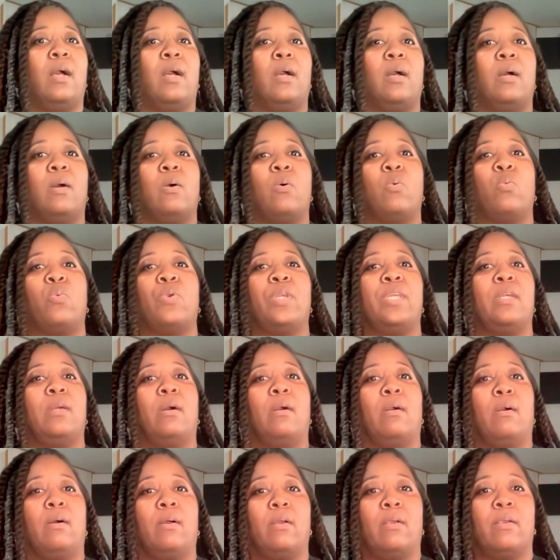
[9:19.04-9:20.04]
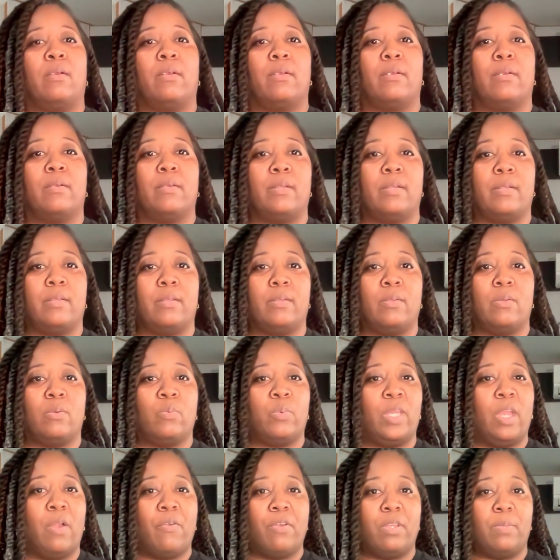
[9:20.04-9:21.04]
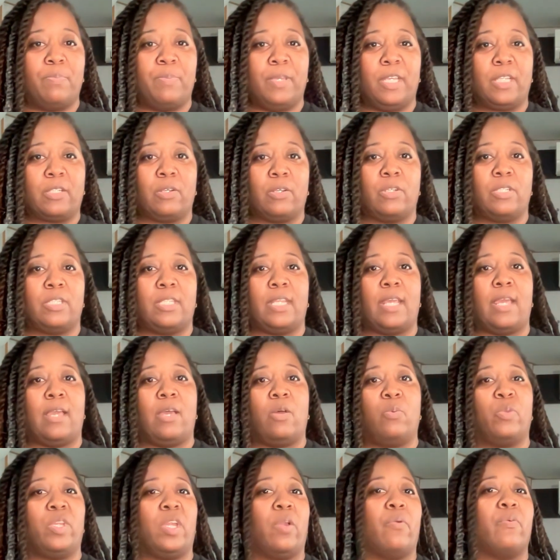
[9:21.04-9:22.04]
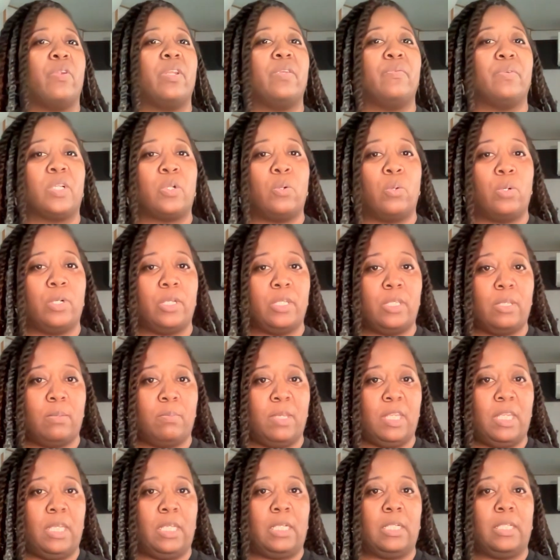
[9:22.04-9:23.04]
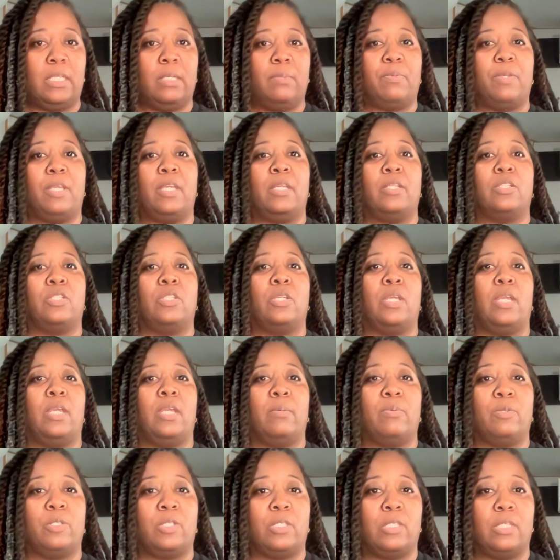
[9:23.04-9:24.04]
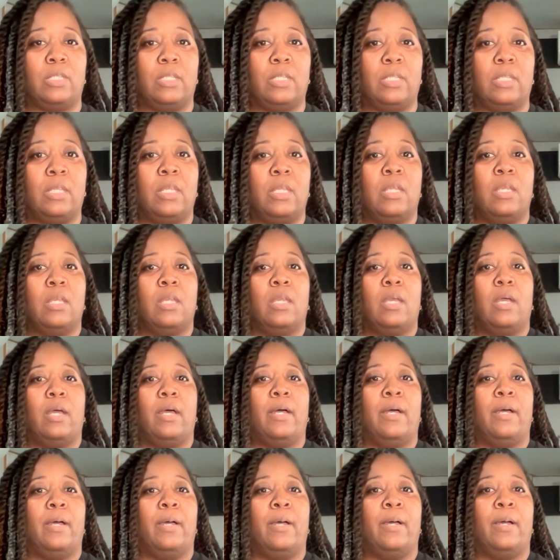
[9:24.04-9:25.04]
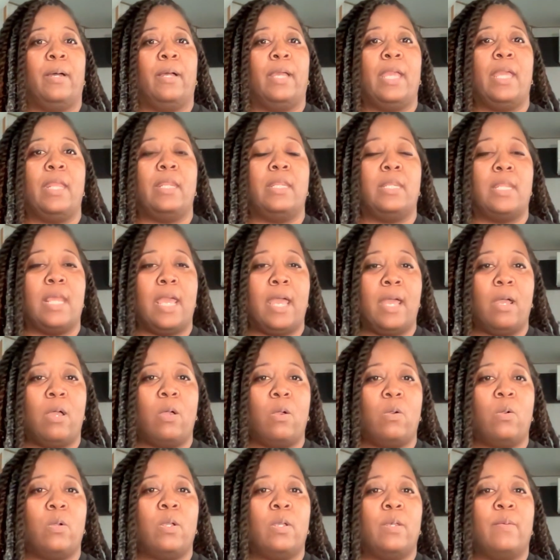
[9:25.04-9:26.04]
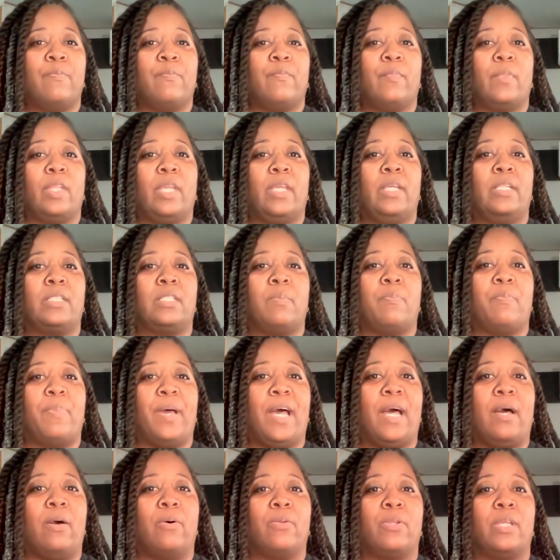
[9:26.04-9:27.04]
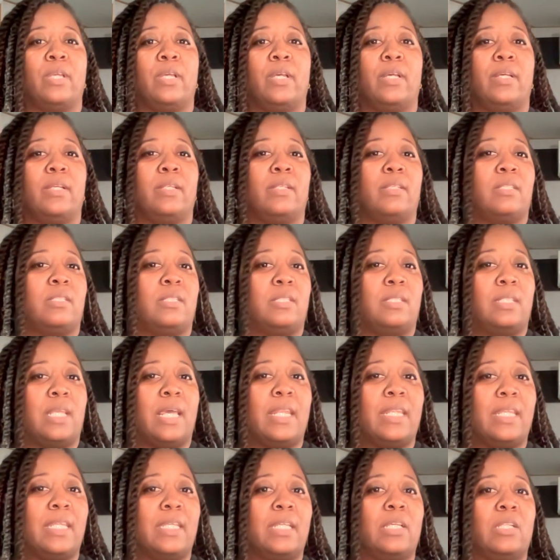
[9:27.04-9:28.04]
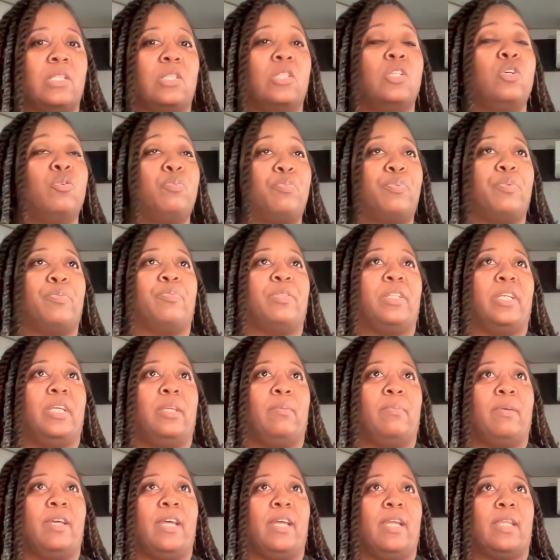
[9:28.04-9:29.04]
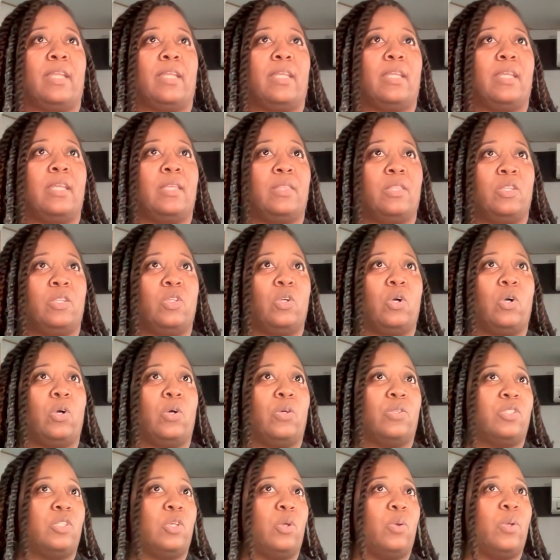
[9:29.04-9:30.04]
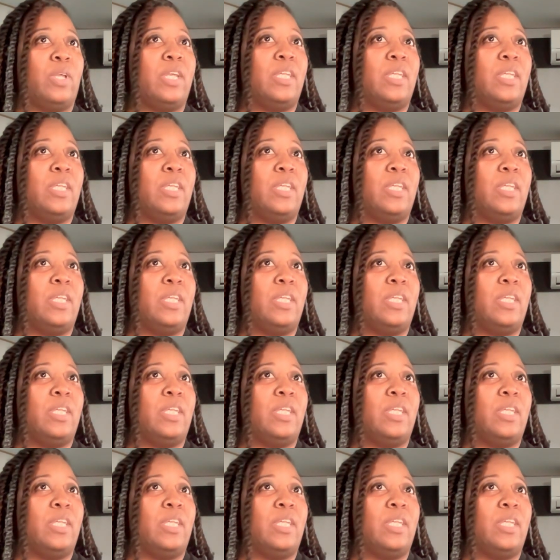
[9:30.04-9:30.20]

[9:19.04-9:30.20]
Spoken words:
we already picked our sound. We already recorded the MIDI clip into Ableton. And now it's about setting loop playback in the DAW. So it's